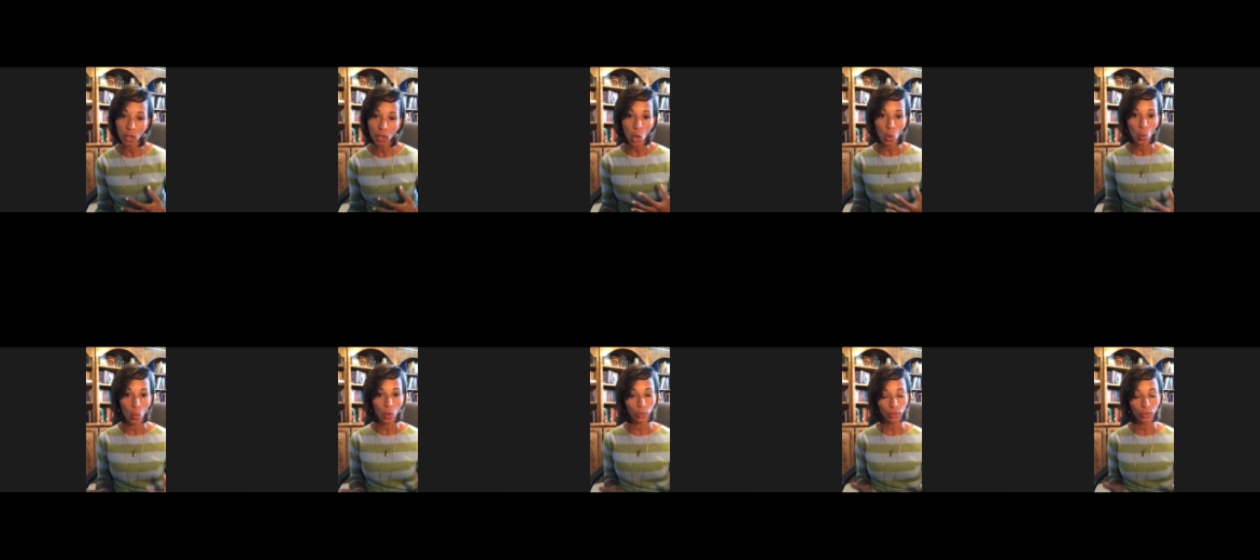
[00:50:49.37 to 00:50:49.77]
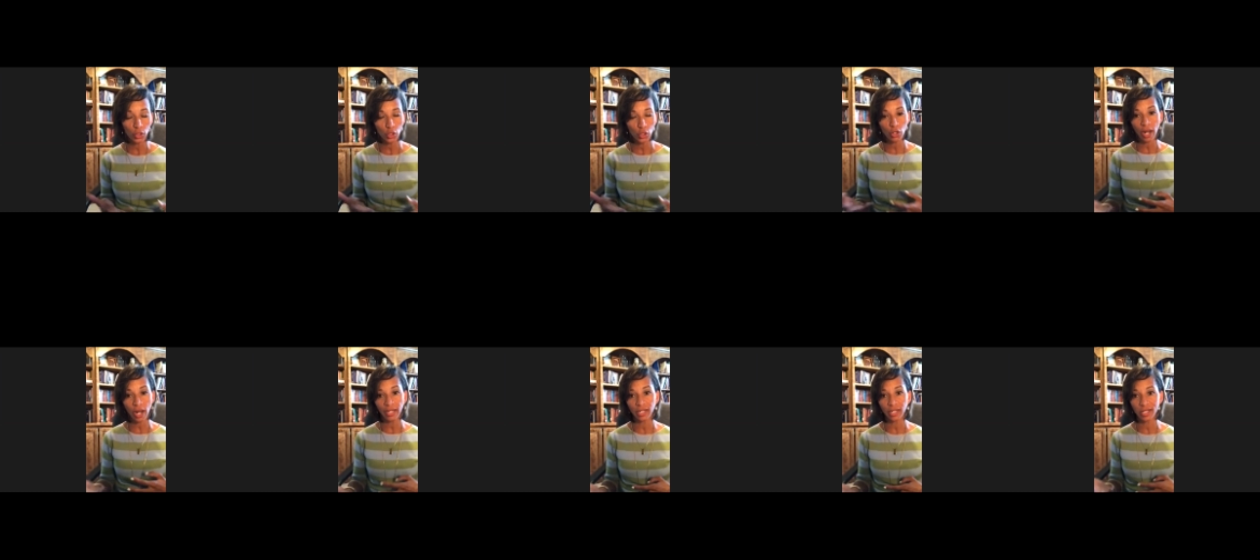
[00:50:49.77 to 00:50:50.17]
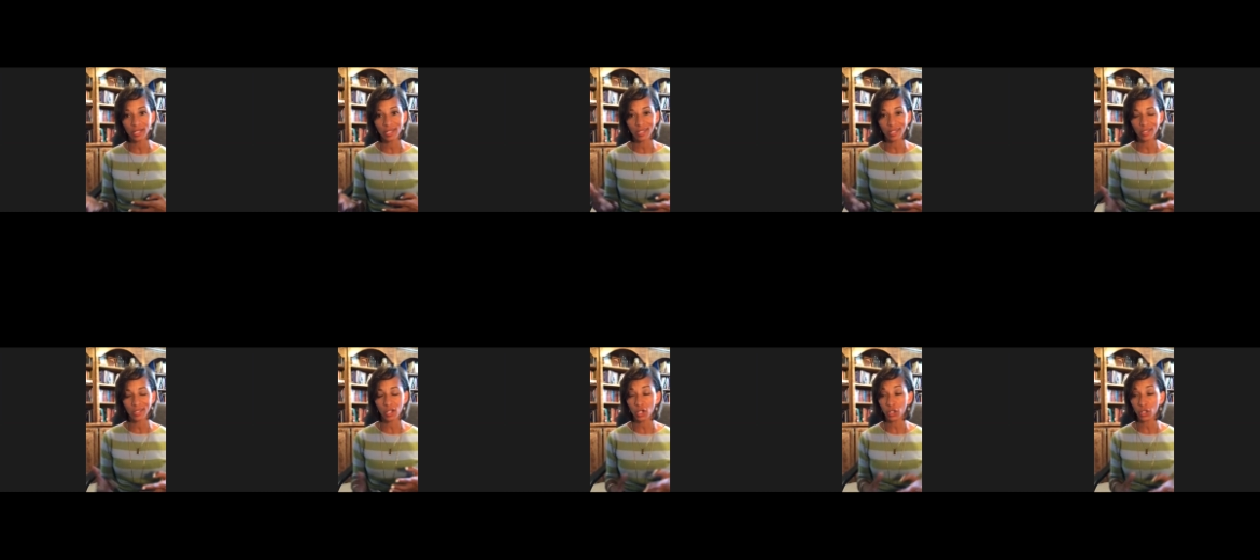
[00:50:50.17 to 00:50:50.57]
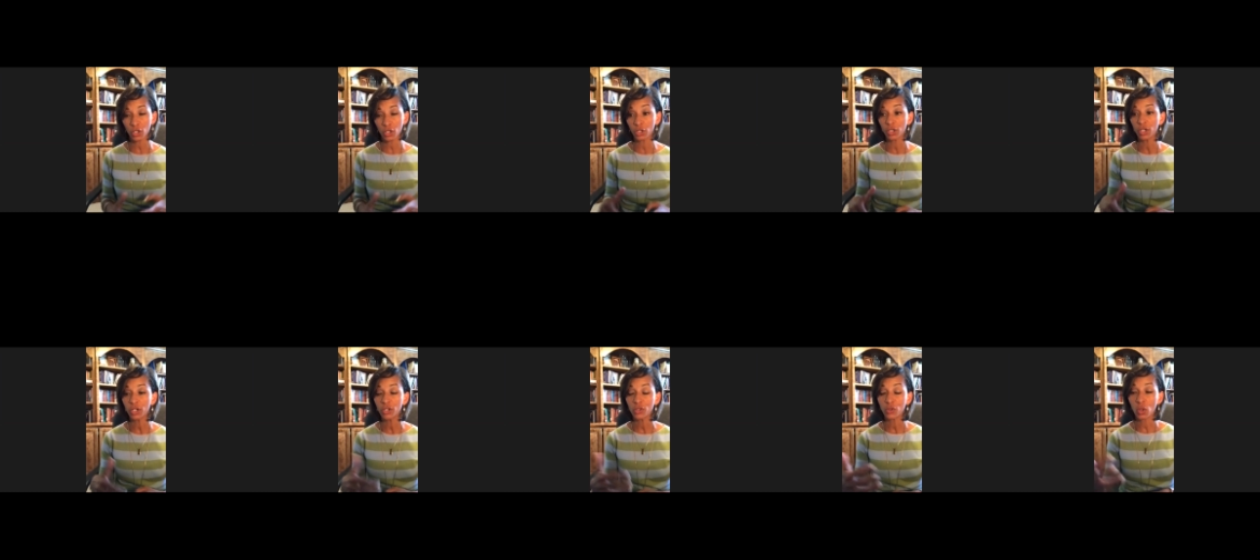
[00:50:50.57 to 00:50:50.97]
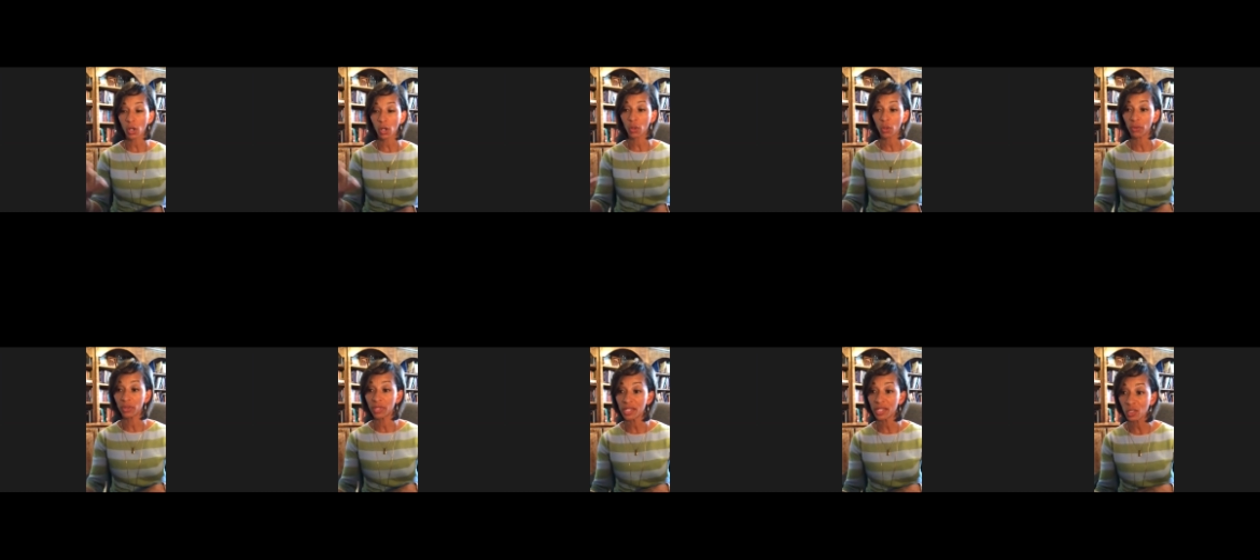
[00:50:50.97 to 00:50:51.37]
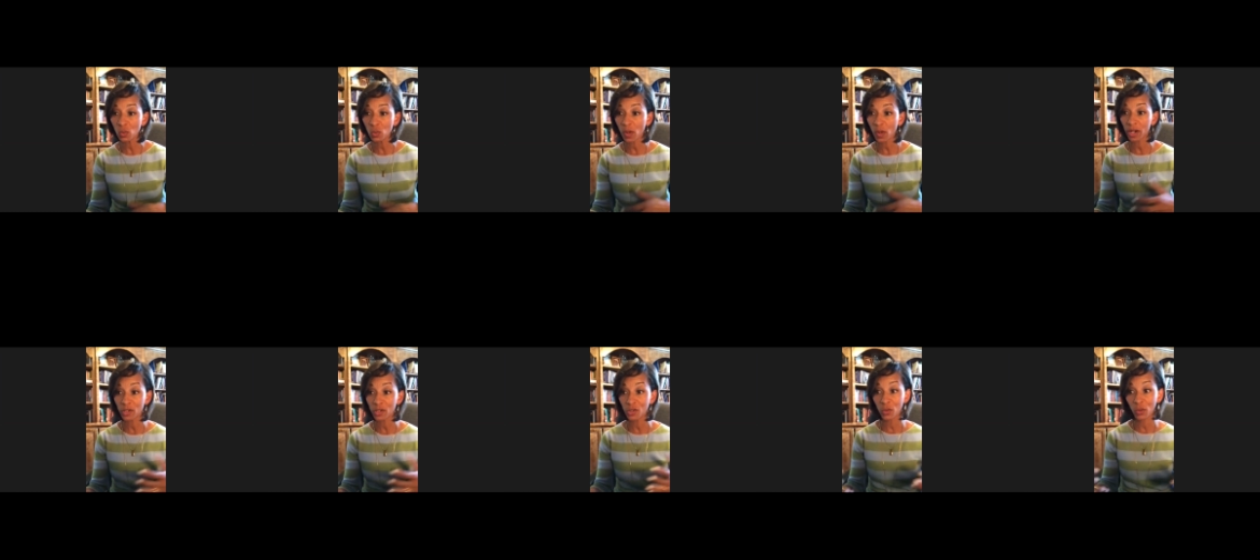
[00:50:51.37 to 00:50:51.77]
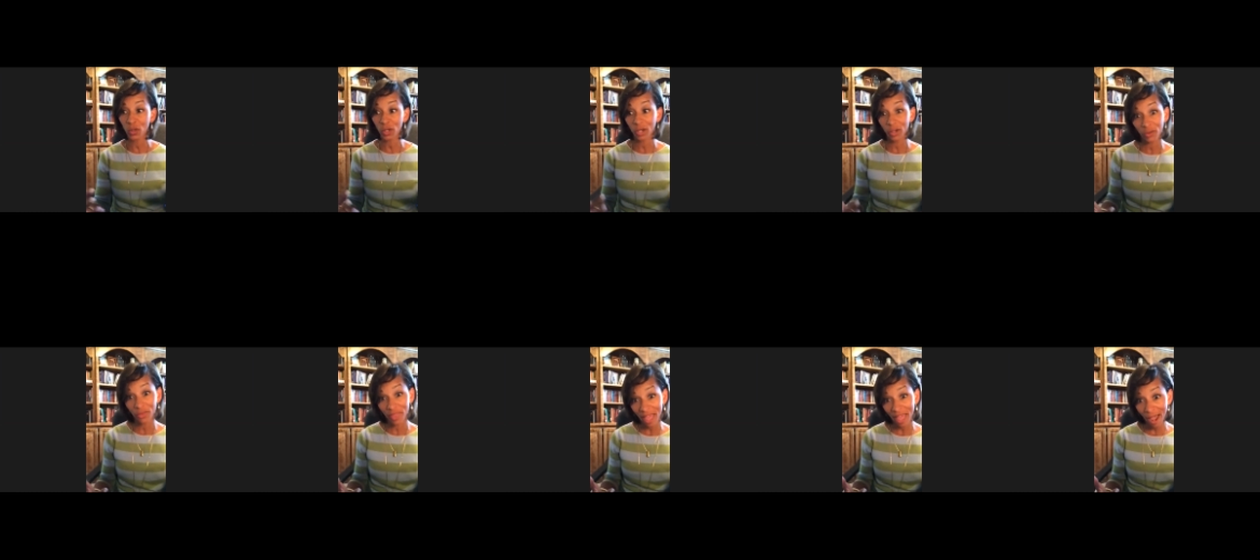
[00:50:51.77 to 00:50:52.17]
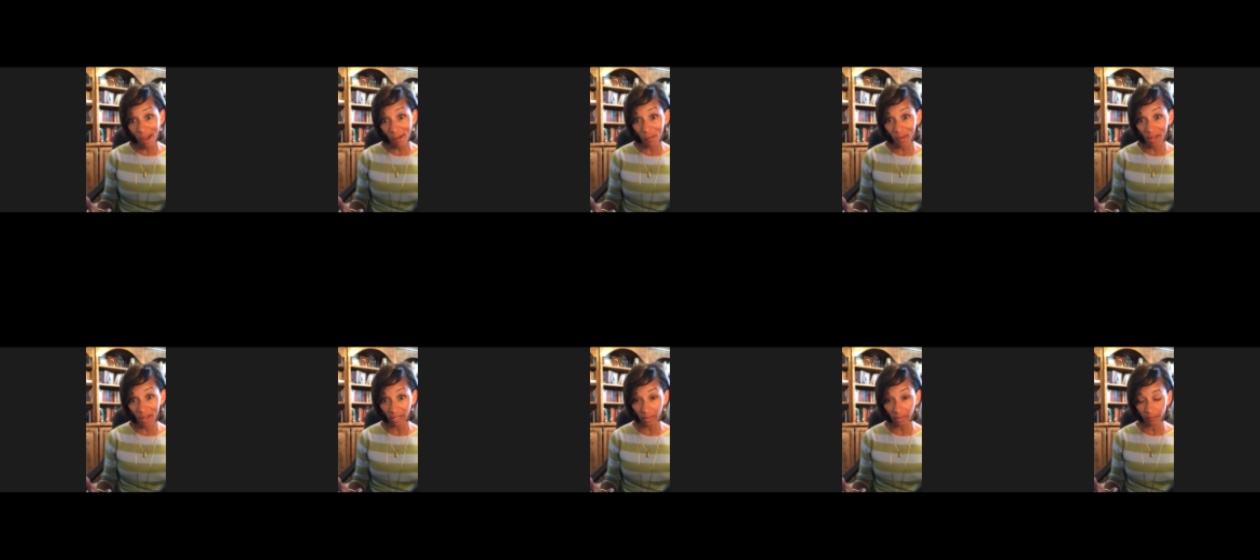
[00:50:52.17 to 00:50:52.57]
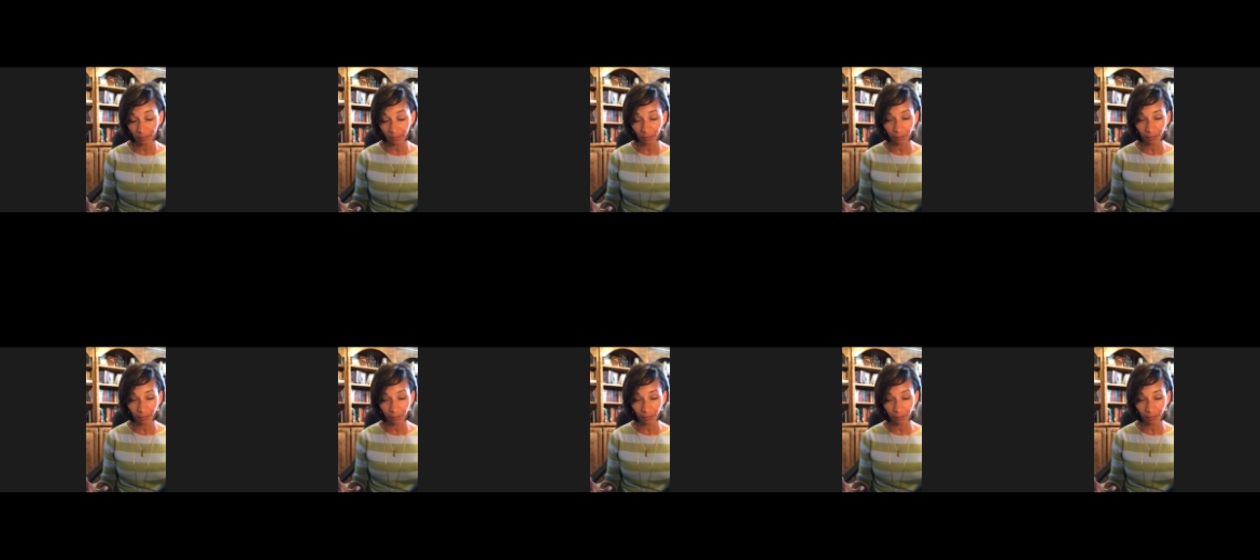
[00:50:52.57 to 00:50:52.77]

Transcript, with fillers: where we're trying to discern do I go this way or do I go that way?